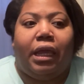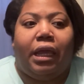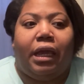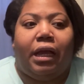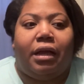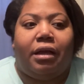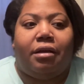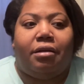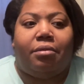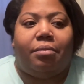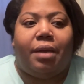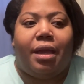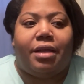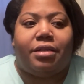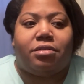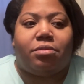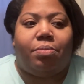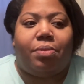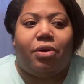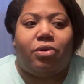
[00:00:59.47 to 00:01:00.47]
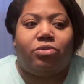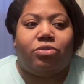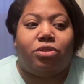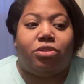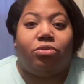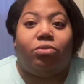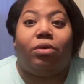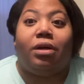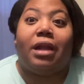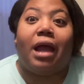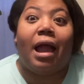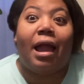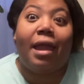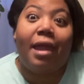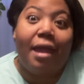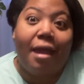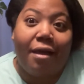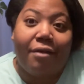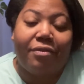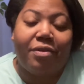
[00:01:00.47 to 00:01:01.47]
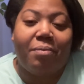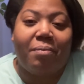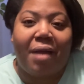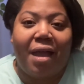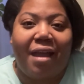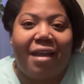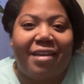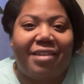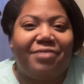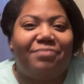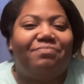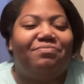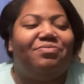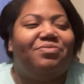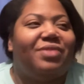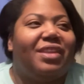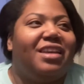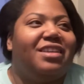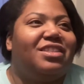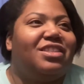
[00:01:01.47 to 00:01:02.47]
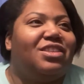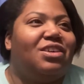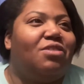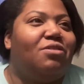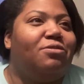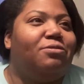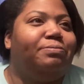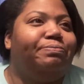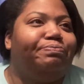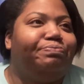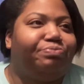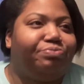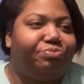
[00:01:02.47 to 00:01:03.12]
as opposed to what I have in mine. So